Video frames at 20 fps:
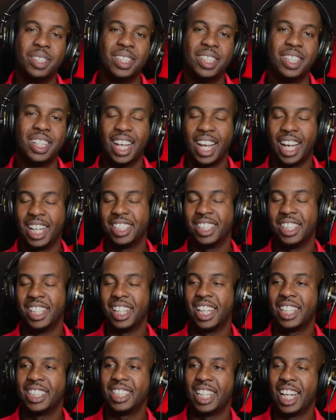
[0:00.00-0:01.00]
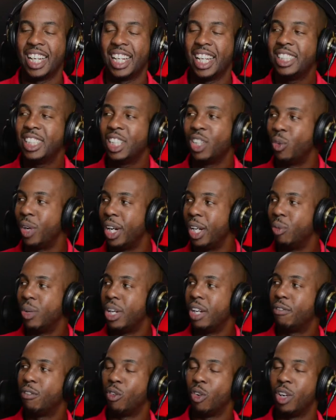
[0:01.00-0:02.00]
Excellent. And that's a great
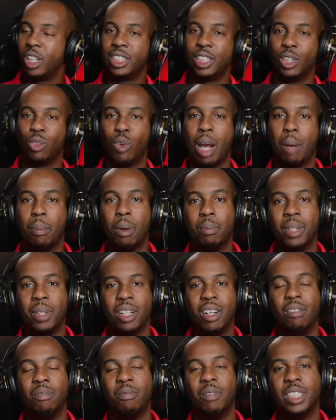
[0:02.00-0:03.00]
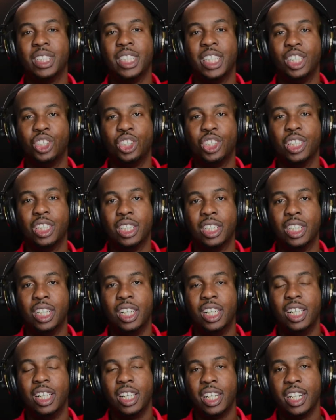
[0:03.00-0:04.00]
way for us to wrap up the conversation.
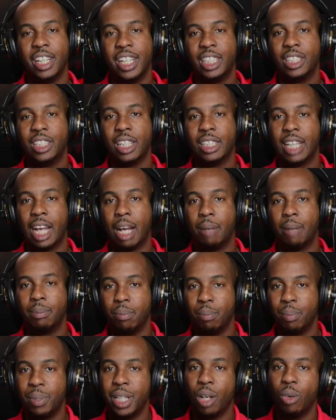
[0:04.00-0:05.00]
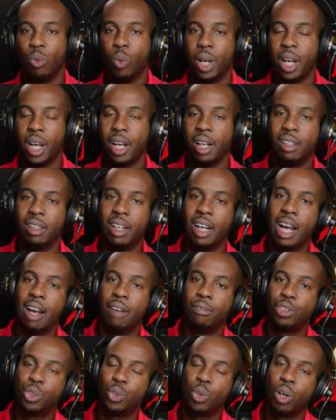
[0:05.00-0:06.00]
You need to adapt it, be aware,
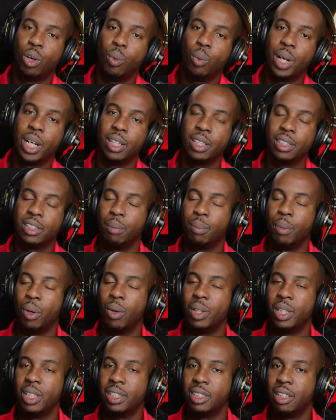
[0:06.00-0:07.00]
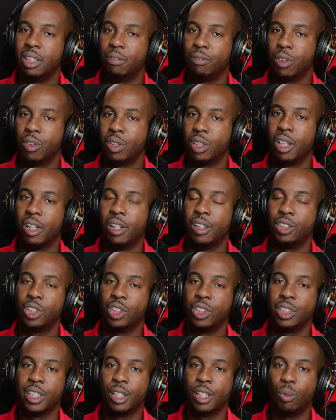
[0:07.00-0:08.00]
have strong awareness about these different
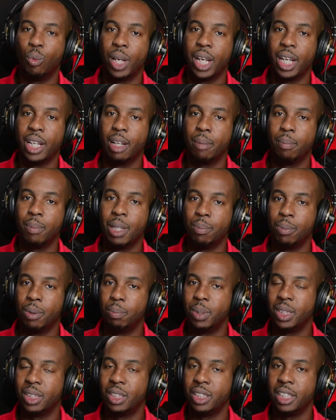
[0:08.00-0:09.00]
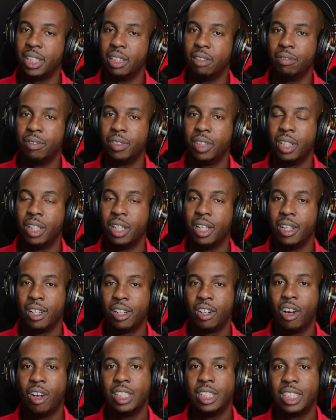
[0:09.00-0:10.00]
cultures and the way that people perceive
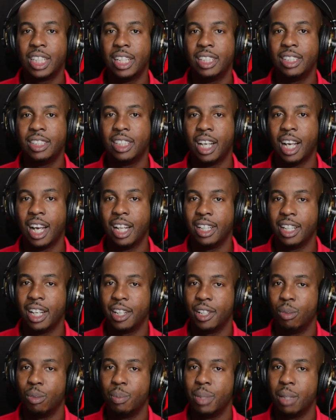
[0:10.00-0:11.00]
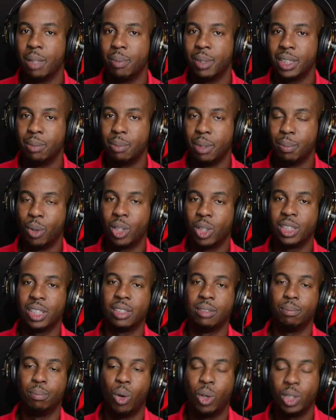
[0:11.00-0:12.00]
content, and then you'll be able to be
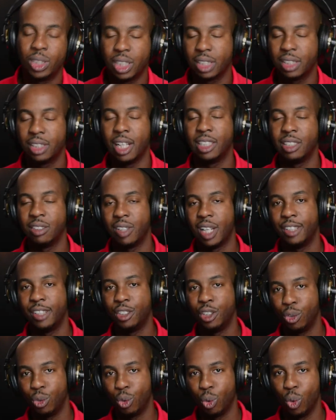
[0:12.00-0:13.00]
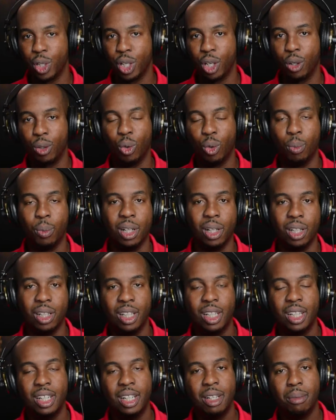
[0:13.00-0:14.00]
more successful as you grow your global
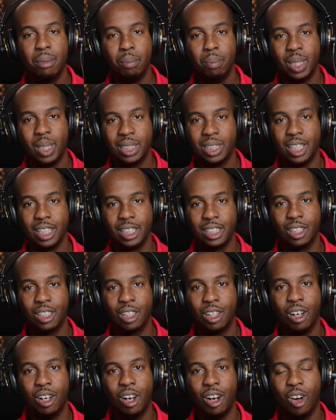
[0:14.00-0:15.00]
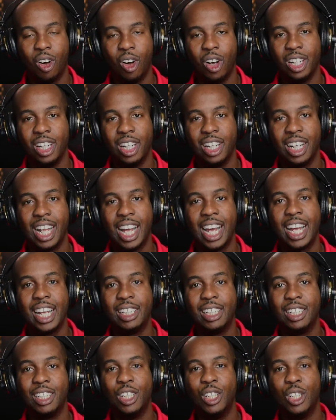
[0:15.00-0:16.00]
business
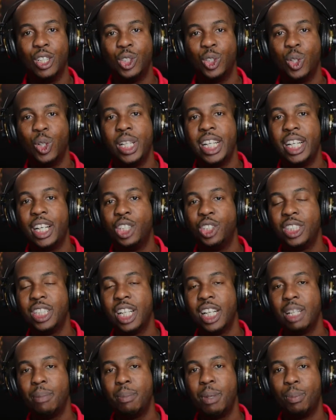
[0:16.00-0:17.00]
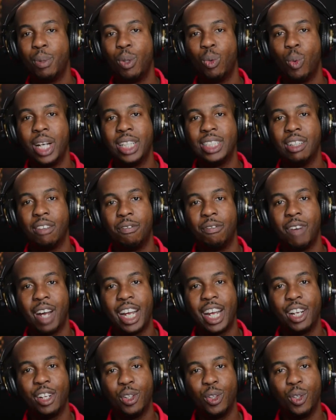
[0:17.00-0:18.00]
online. So Lee, could you tell the people where to
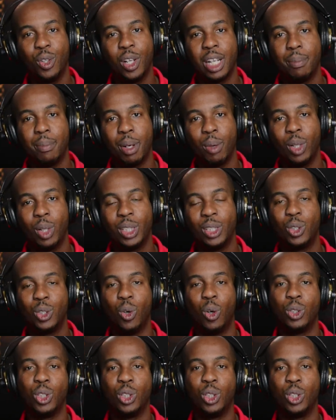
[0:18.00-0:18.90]
find you? Because they may want to talk to